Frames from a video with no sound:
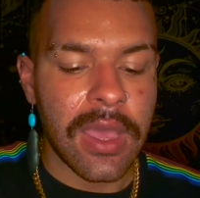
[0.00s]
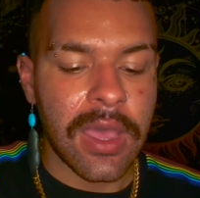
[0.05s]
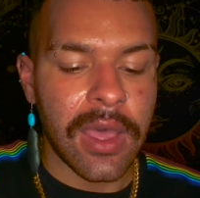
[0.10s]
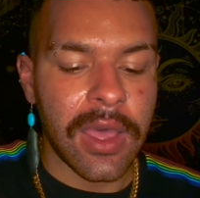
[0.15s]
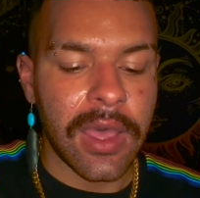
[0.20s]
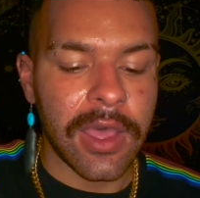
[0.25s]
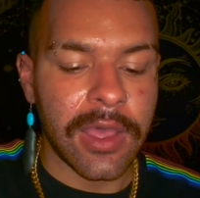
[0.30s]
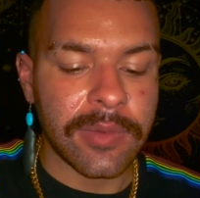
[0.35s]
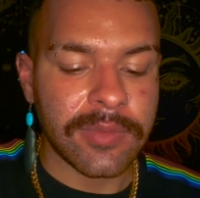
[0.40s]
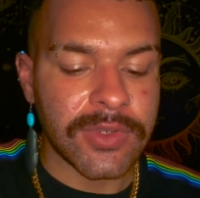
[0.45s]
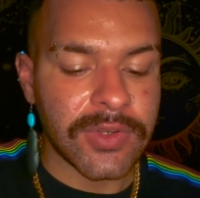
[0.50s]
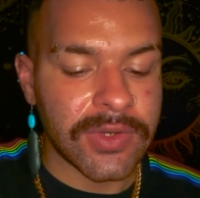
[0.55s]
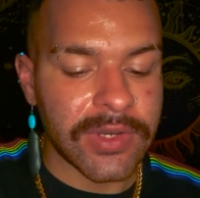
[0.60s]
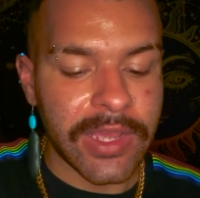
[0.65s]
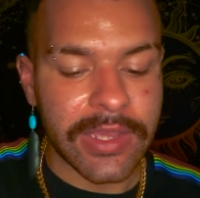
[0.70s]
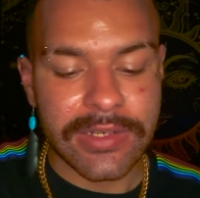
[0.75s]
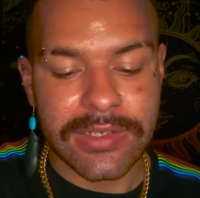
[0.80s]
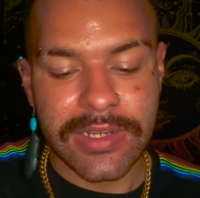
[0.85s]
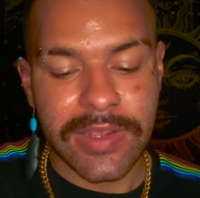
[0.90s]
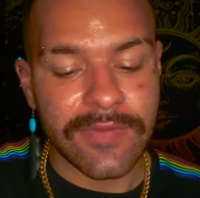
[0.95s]
You're
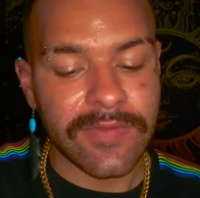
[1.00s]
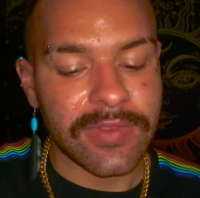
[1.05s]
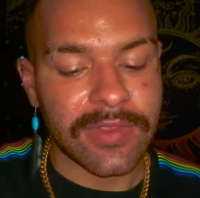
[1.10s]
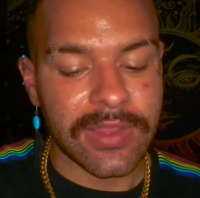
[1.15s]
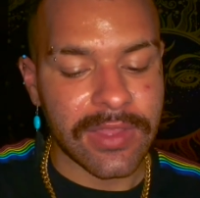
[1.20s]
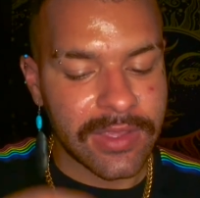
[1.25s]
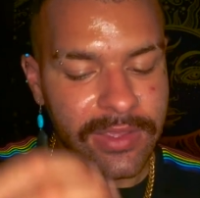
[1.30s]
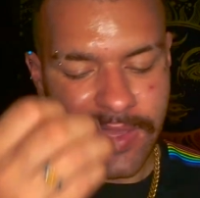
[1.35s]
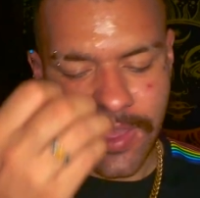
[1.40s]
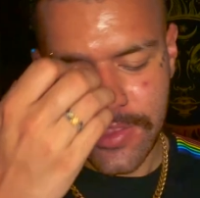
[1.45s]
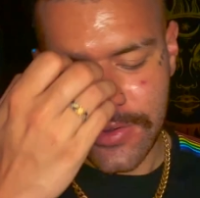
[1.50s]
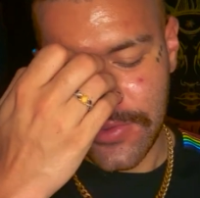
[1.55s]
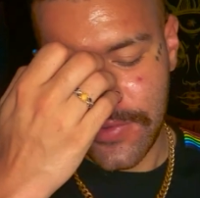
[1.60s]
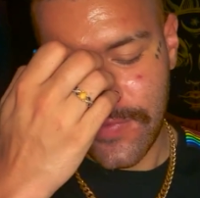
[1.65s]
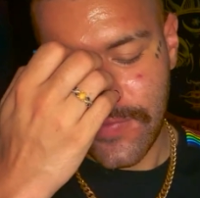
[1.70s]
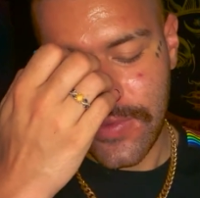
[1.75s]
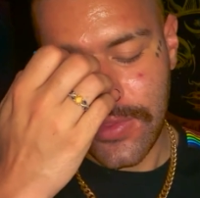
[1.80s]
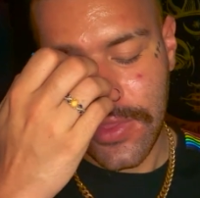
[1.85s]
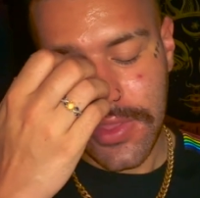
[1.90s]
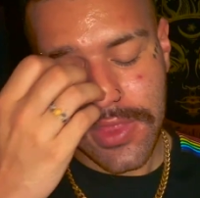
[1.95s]
not definitely, I do
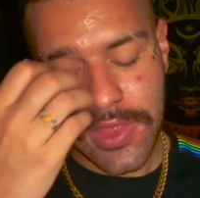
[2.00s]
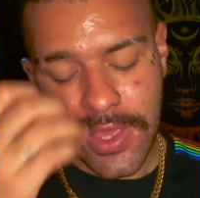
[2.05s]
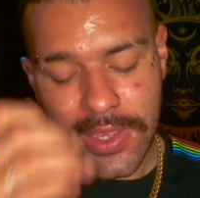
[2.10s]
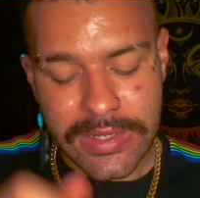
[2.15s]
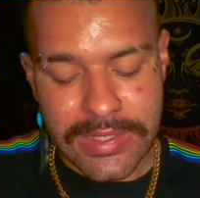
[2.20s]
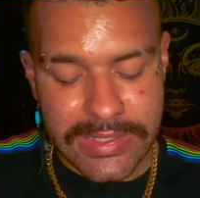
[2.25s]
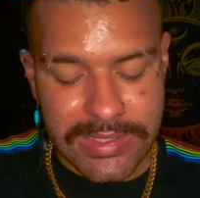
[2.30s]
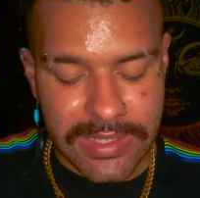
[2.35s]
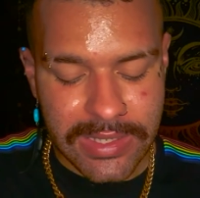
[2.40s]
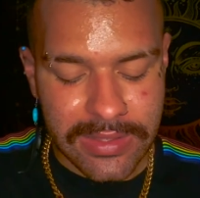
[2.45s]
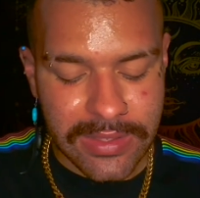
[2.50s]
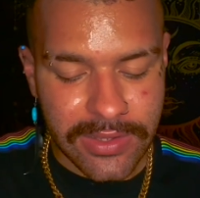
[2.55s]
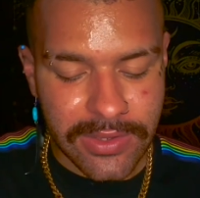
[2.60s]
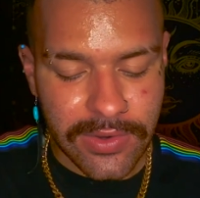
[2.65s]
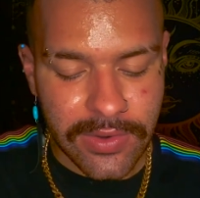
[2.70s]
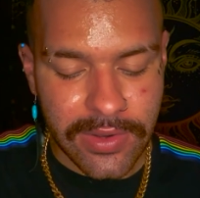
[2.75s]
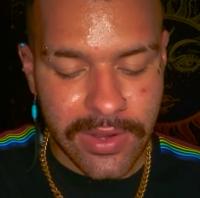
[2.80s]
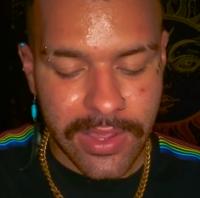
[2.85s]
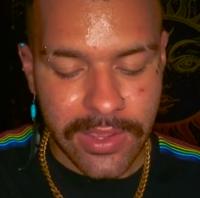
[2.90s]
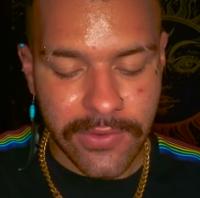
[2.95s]
feel inclined to say that
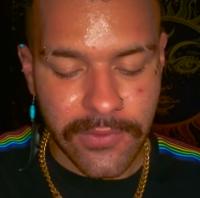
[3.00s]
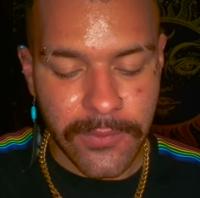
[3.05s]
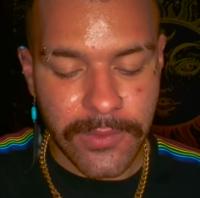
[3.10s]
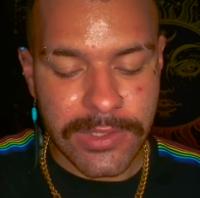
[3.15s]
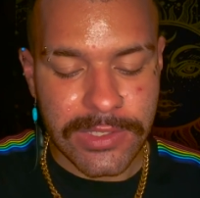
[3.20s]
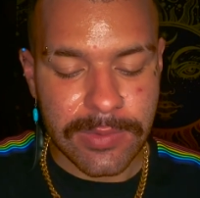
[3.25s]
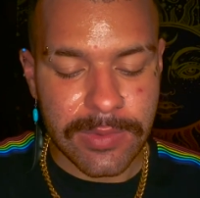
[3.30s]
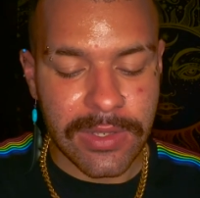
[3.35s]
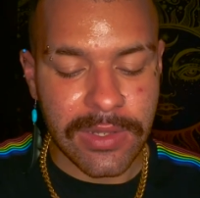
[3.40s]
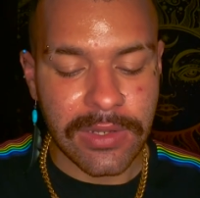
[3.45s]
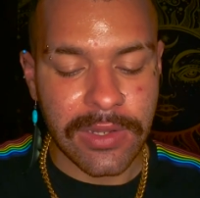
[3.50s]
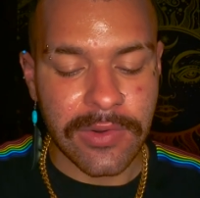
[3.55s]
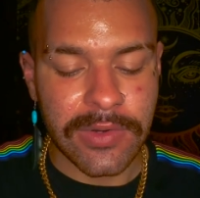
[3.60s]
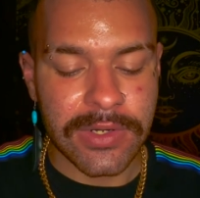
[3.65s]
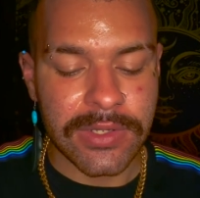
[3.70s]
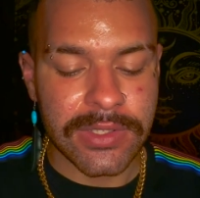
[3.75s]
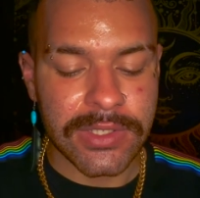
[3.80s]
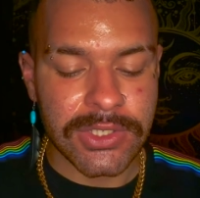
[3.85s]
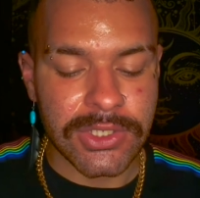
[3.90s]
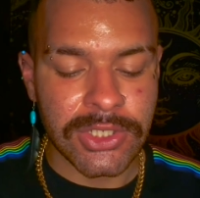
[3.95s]
you're not going to be alone
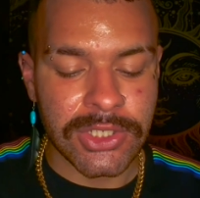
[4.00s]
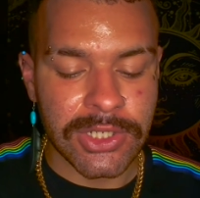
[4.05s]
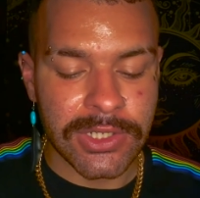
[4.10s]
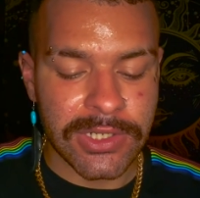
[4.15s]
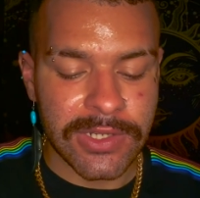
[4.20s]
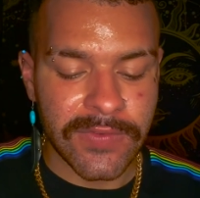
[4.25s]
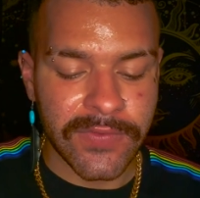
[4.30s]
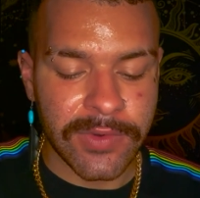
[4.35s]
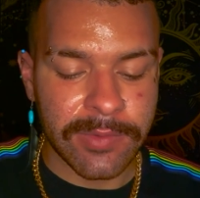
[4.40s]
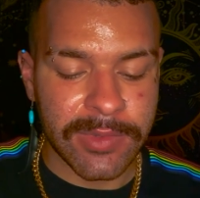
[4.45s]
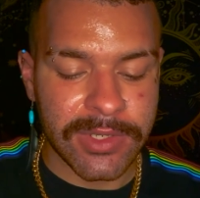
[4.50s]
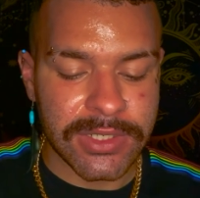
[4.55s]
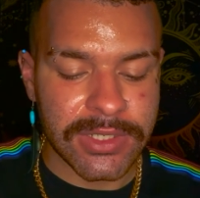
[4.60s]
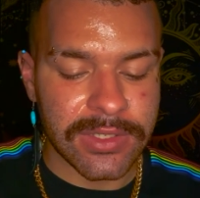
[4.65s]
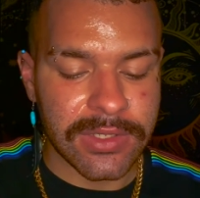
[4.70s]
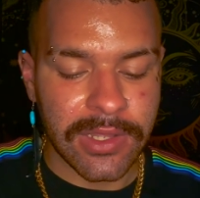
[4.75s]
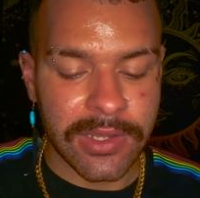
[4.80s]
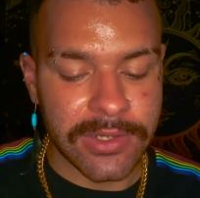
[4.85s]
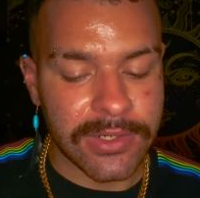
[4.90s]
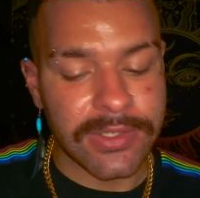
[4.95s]
in this journey for much
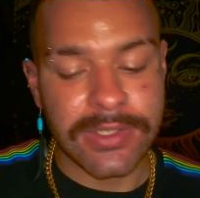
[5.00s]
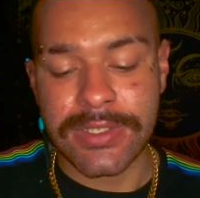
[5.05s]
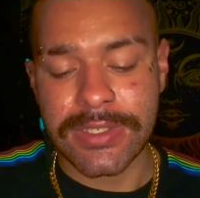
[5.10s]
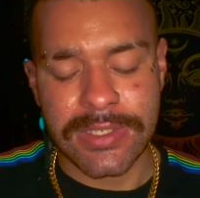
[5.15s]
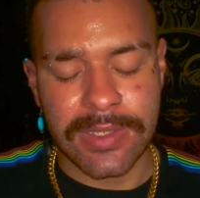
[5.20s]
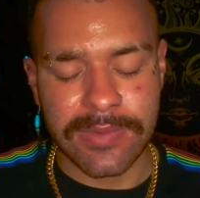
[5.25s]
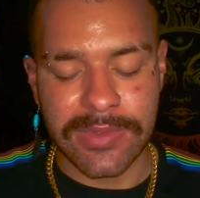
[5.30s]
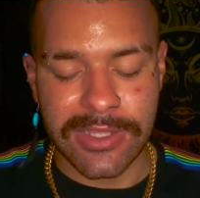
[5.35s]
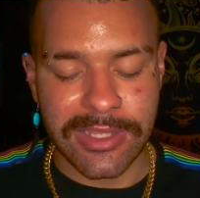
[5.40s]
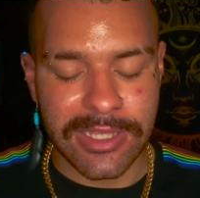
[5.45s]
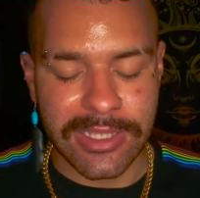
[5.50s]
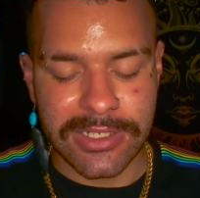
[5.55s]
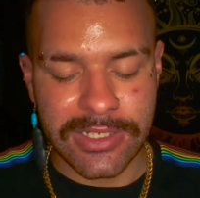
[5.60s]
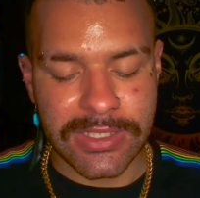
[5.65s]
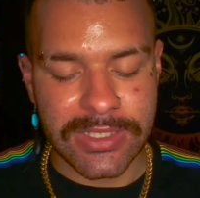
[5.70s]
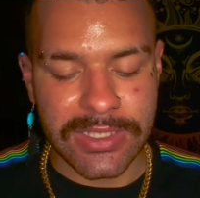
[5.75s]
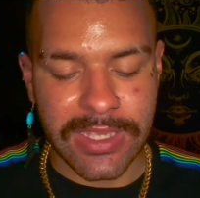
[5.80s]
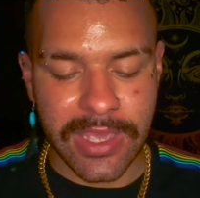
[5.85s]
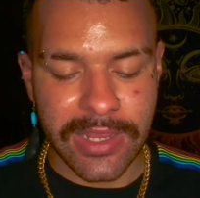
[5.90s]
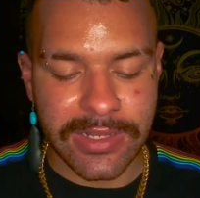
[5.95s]
longer. It's something that
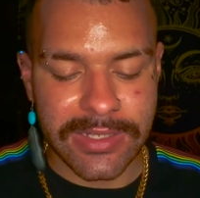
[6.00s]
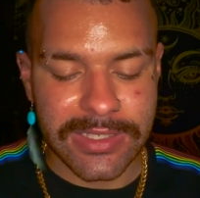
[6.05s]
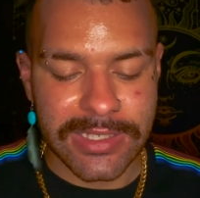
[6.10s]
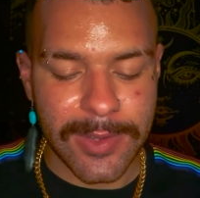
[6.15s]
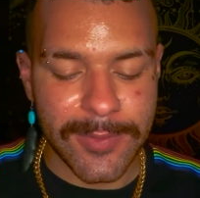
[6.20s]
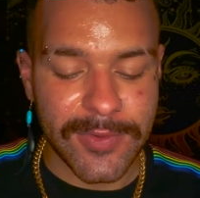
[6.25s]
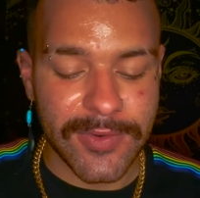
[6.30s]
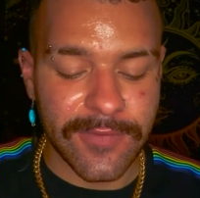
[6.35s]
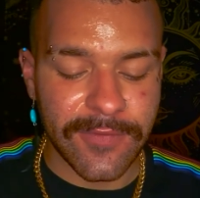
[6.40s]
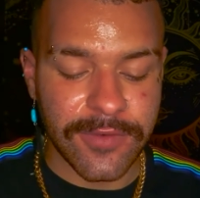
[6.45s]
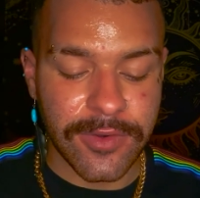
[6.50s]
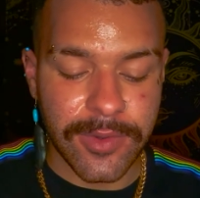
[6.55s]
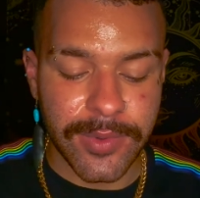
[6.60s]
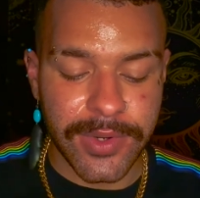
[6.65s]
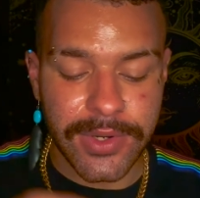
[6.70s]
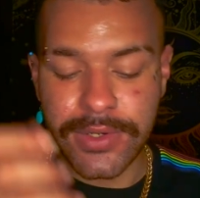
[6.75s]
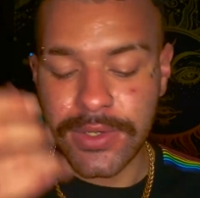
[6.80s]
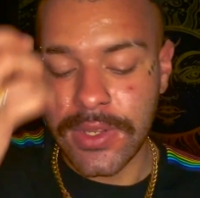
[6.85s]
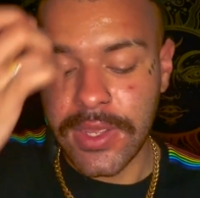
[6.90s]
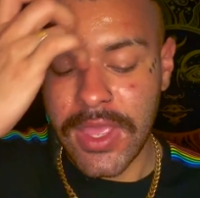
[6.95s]
just kind of steps
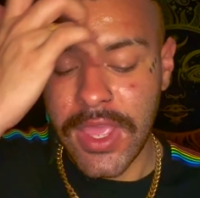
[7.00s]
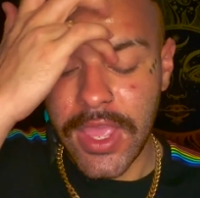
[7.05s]
forward